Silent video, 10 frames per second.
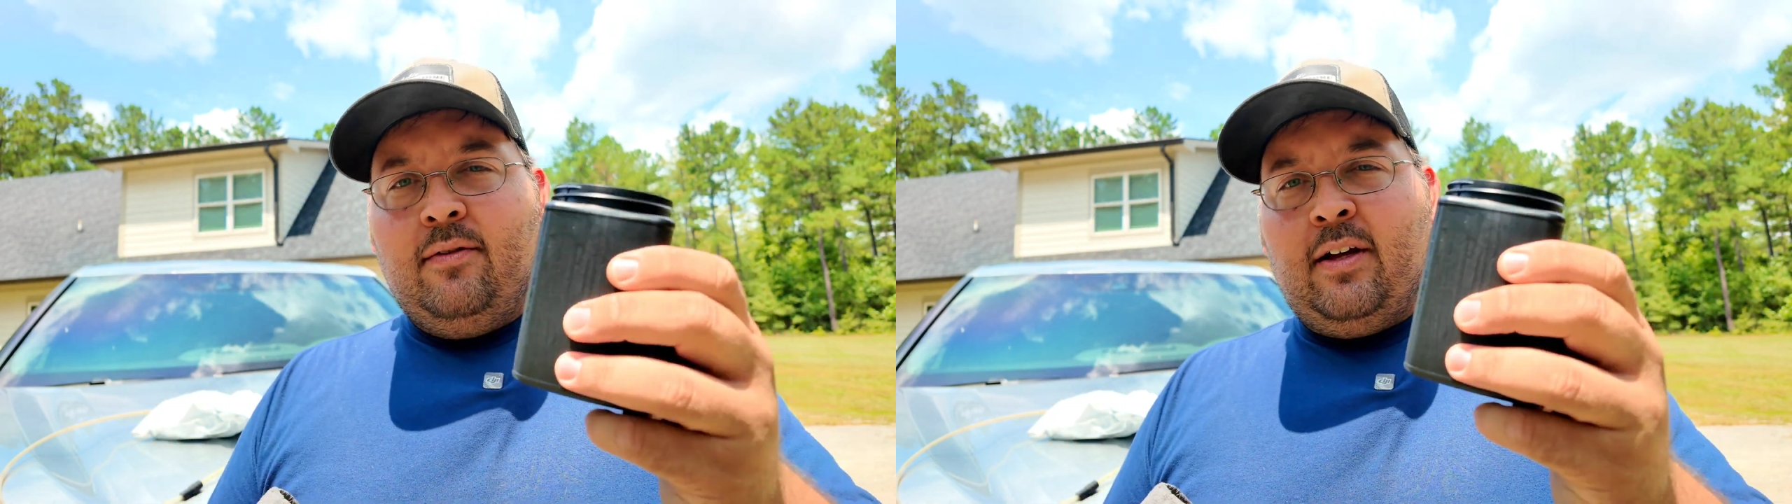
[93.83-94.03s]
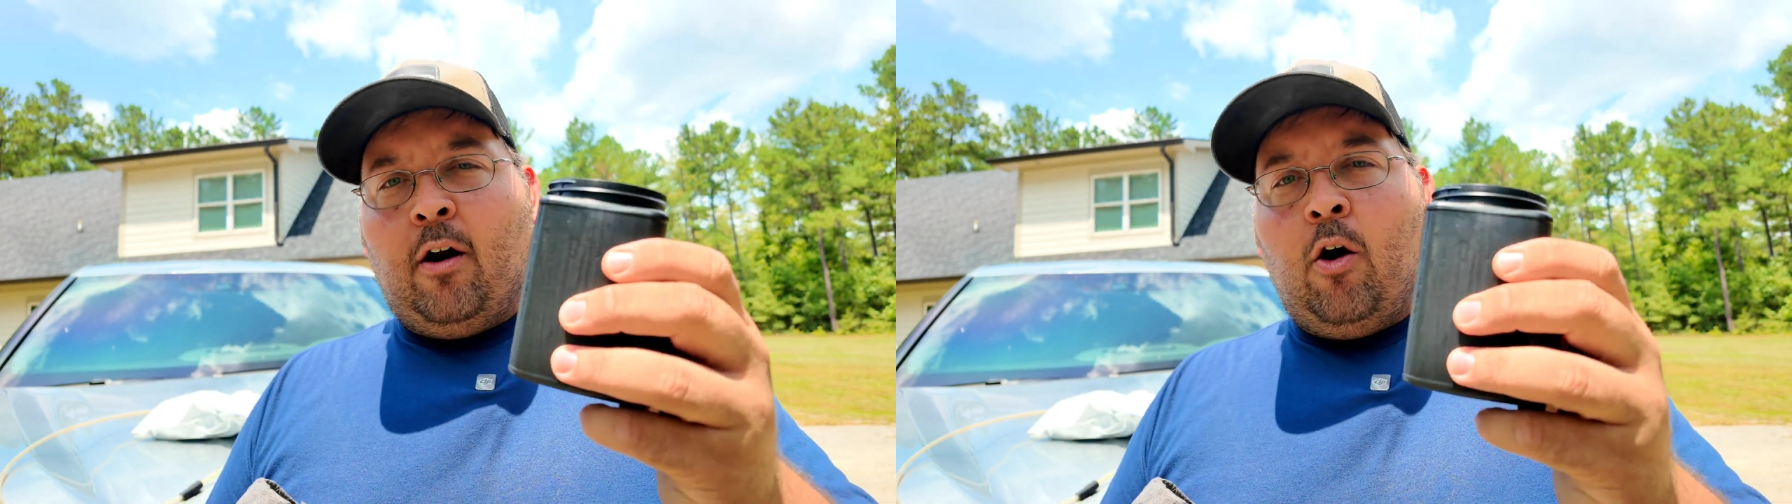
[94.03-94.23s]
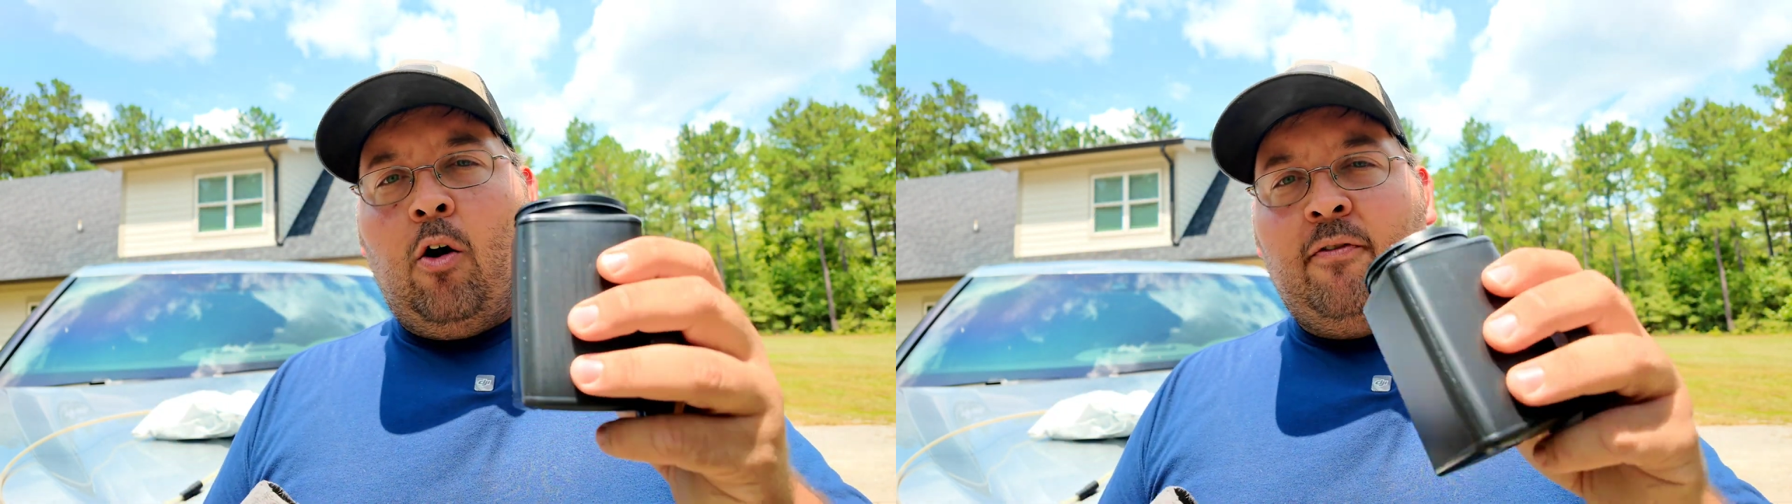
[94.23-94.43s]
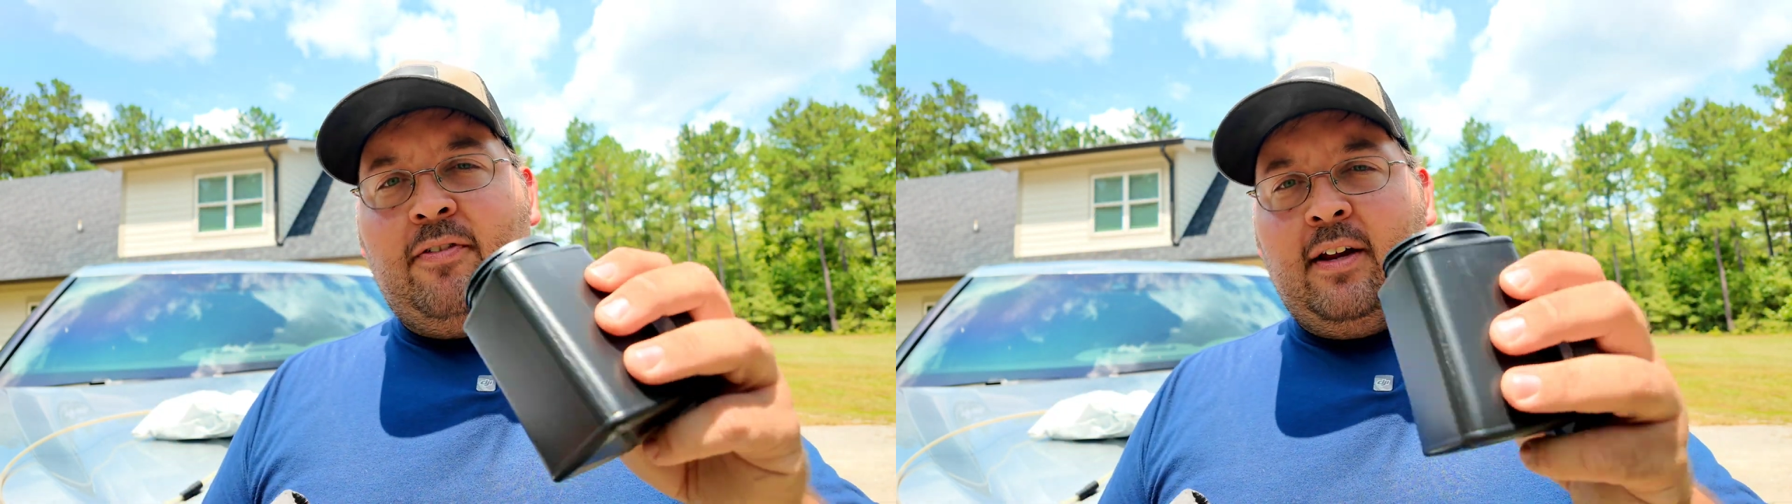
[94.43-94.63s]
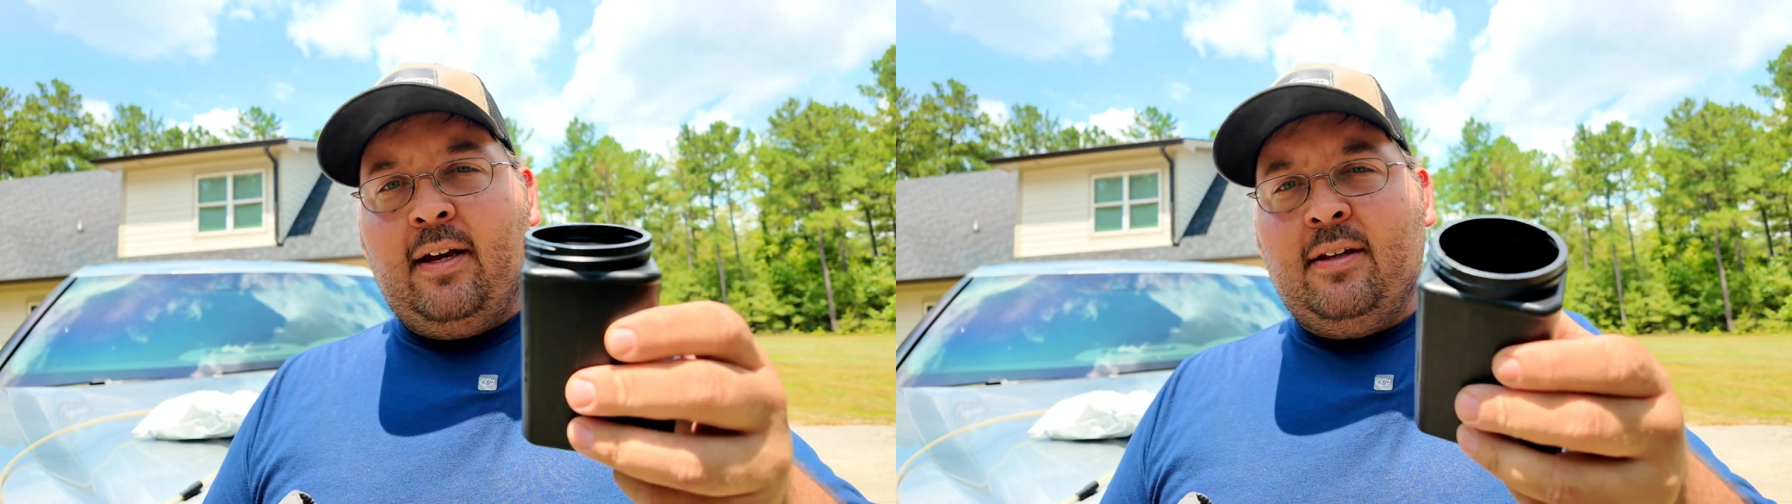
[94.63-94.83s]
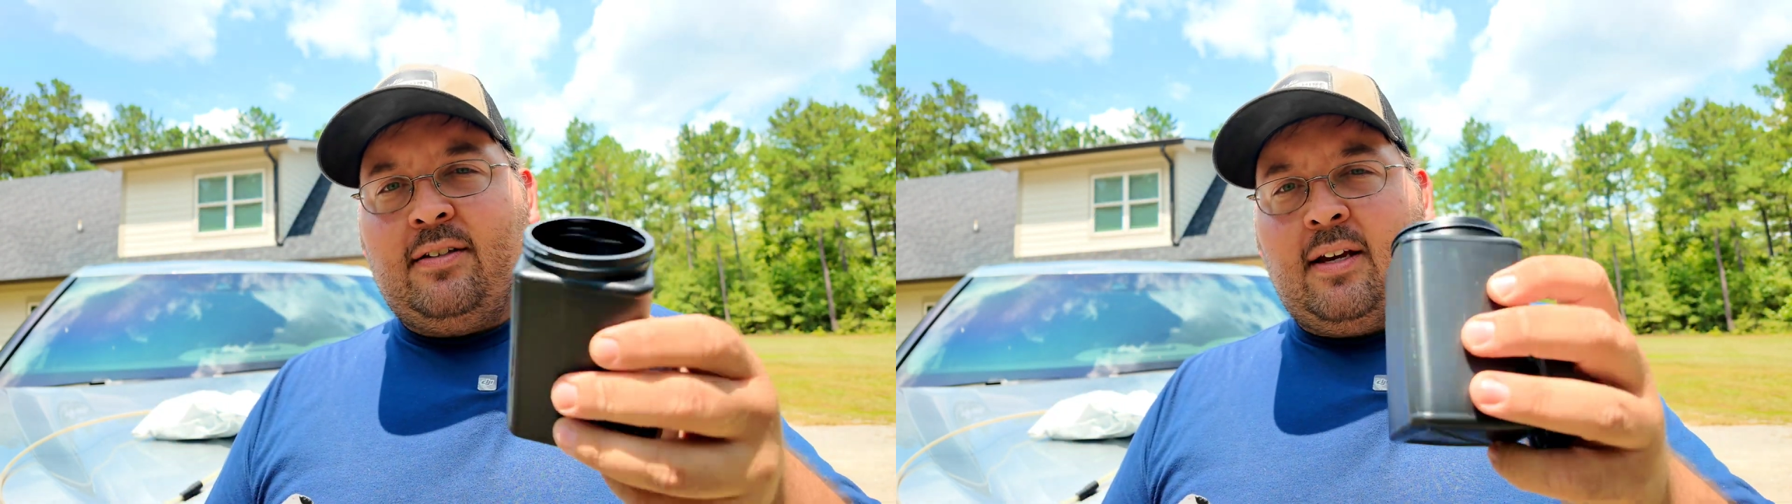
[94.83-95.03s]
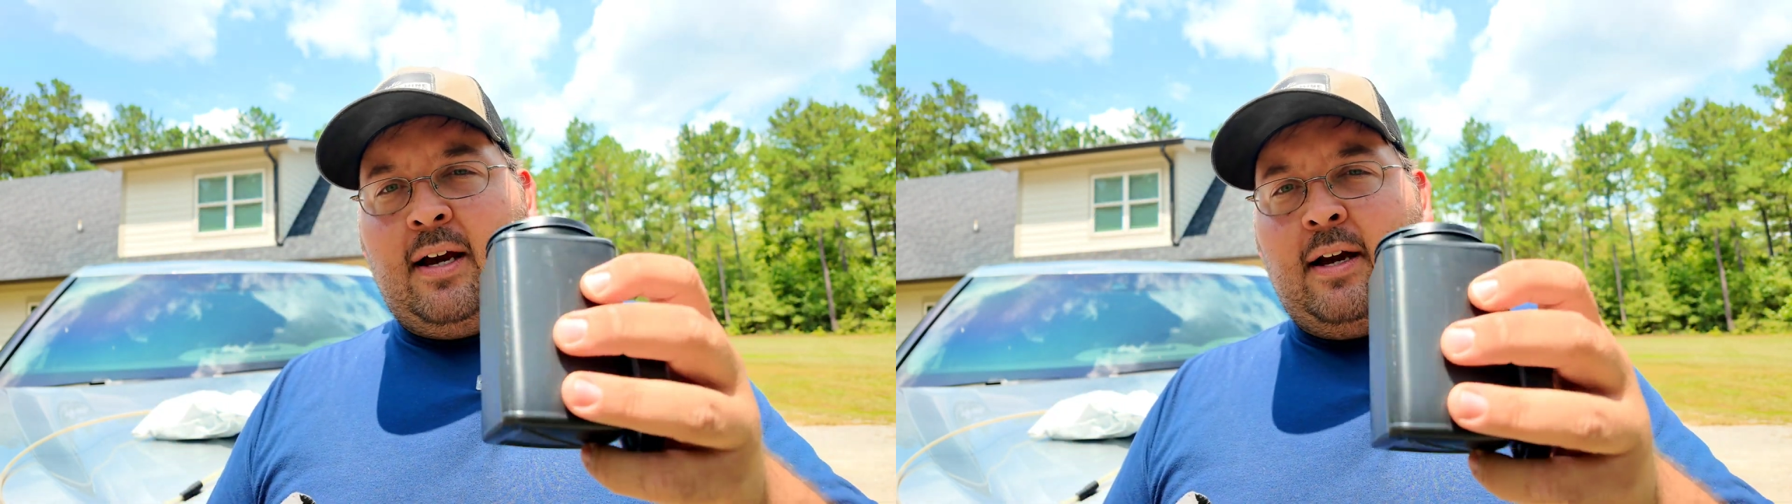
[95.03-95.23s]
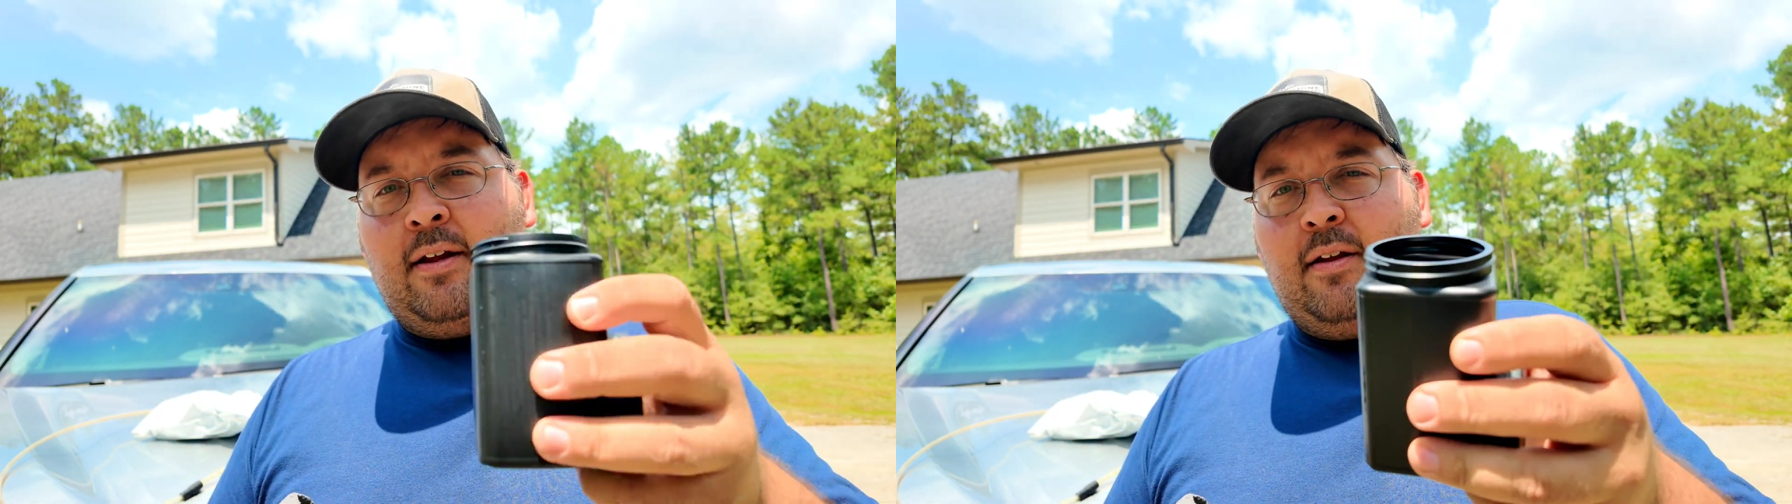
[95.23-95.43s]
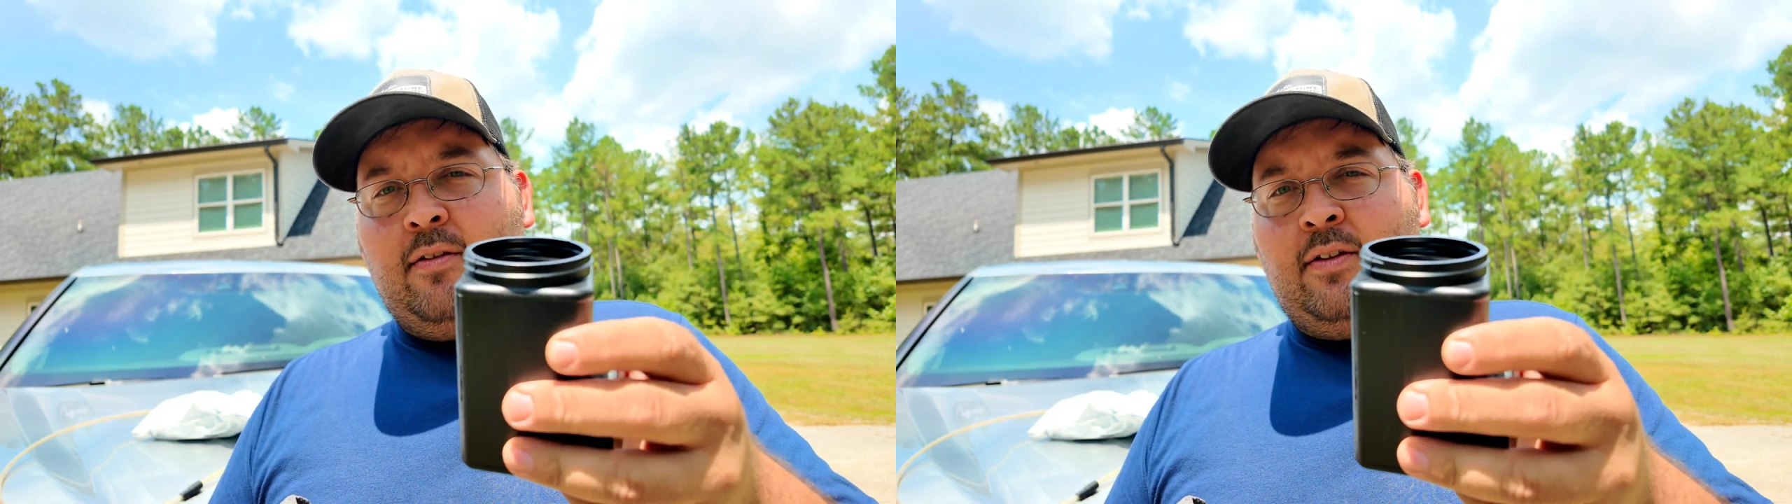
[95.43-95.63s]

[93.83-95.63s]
that all fit inside